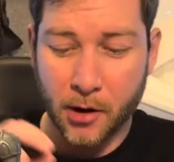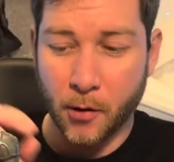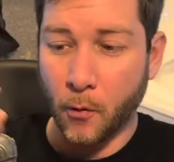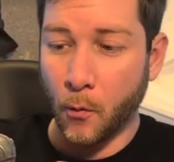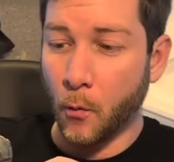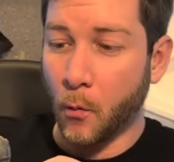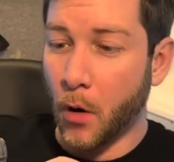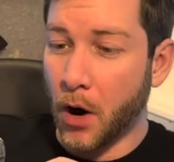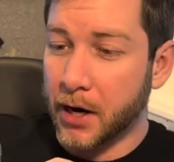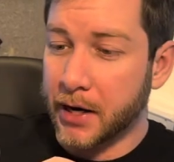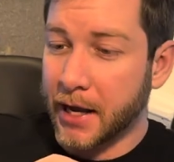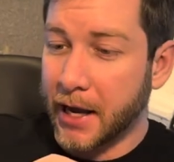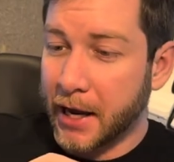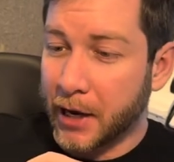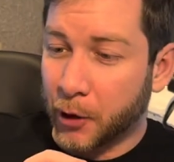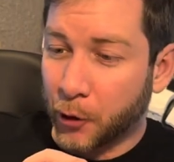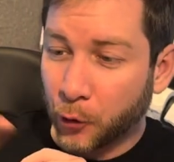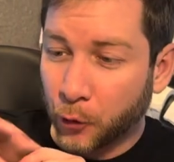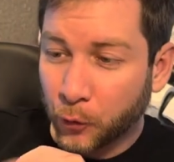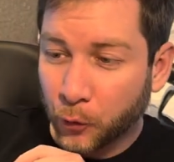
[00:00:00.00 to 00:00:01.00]
What
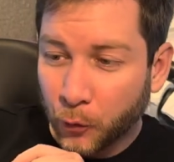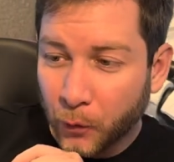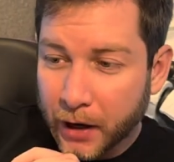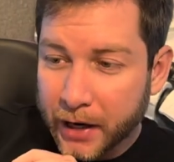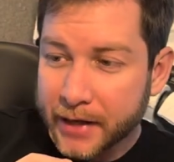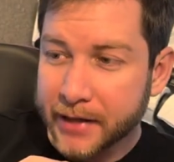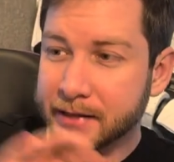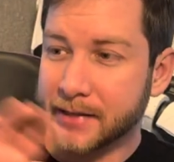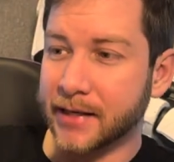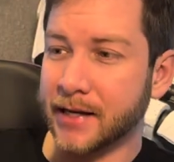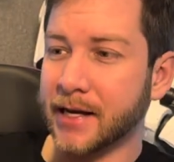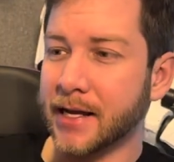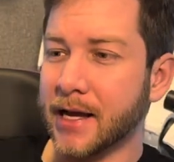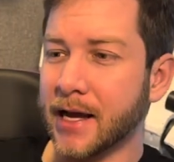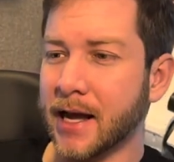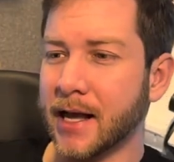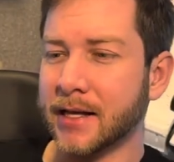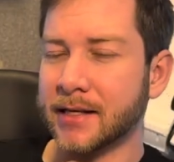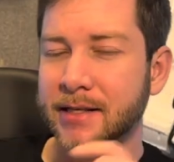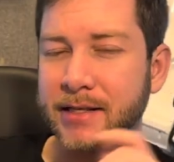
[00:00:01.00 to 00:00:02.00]
a
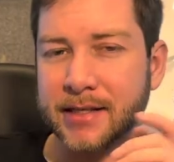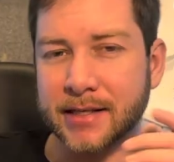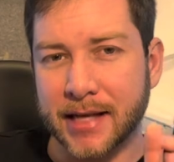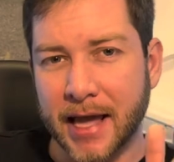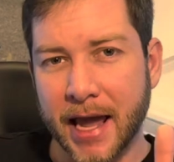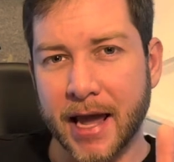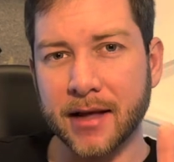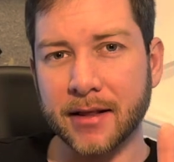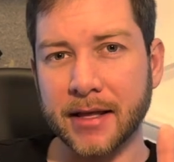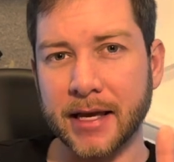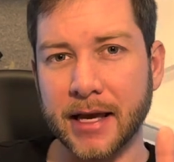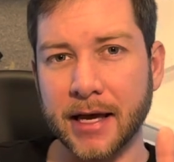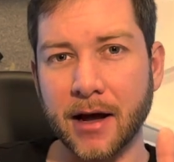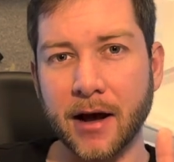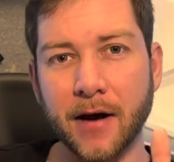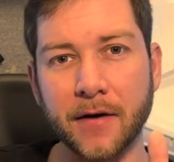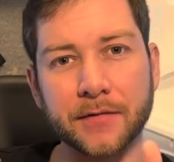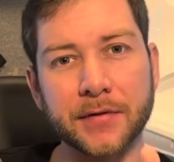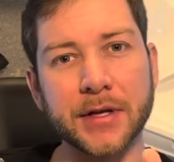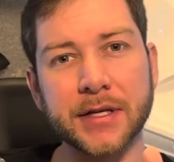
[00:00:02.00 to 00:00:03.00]
crazy scaling
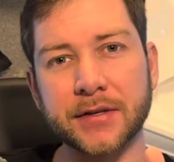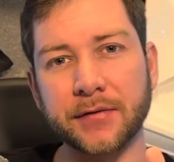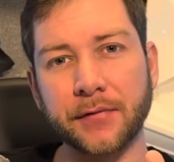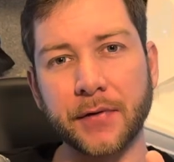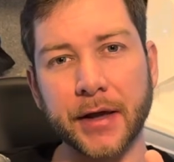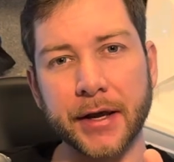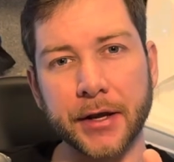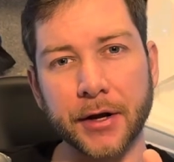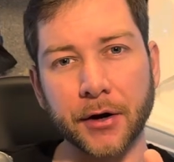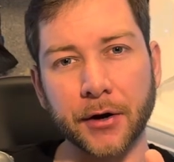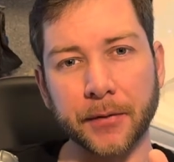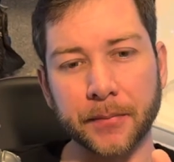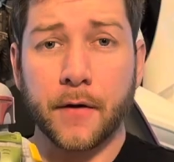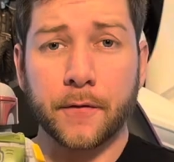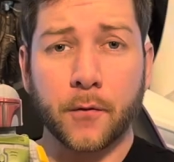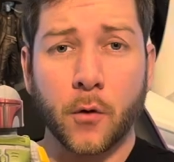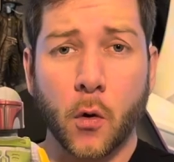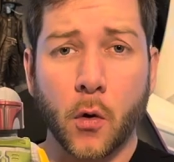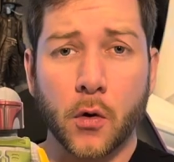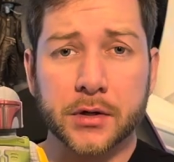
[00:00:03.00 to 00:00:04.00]
of this figure.
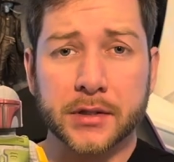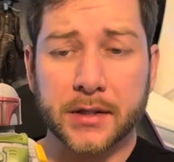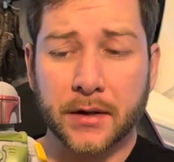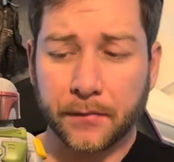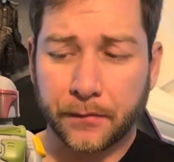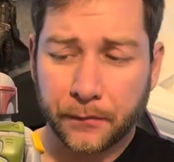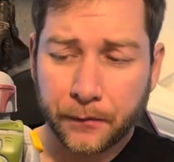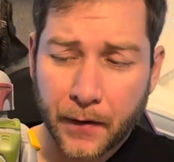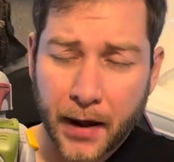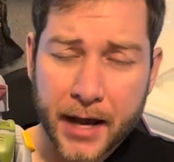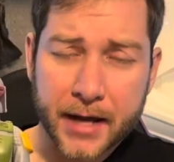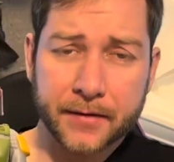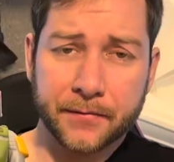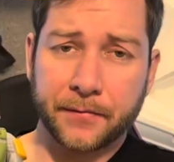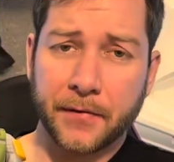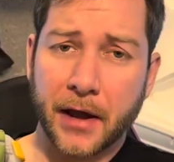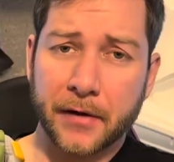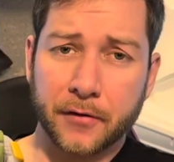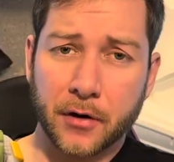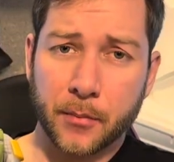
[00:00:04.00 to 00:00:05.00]
Of course, fan
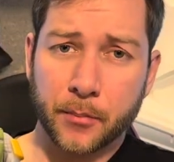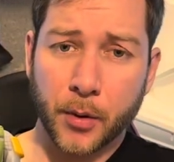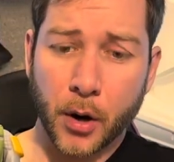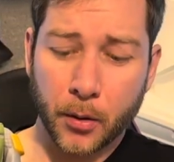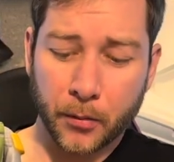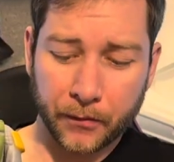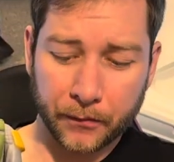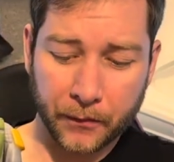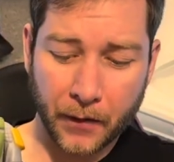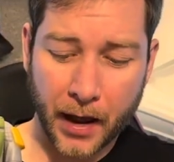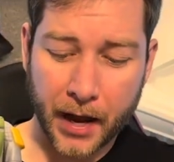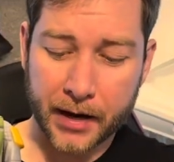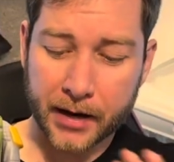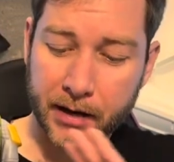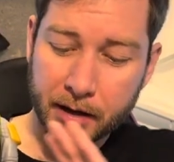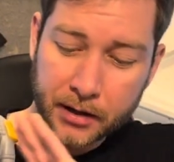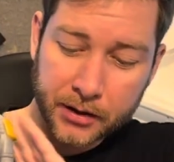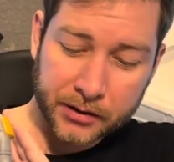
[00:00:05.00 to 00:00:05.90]
favorite Boba Fett.